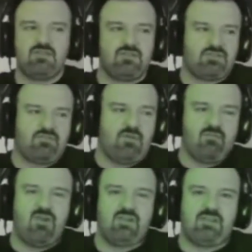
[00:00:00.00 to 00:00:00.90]
You just
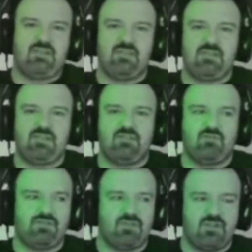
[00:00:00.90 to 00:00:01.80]
want money. Like,
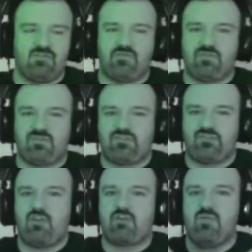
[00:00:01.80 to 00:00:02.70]
that's what you're here for, to
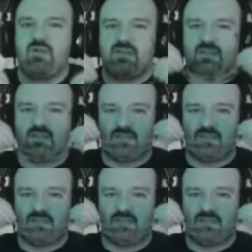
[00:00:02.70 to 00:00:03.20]
suck money.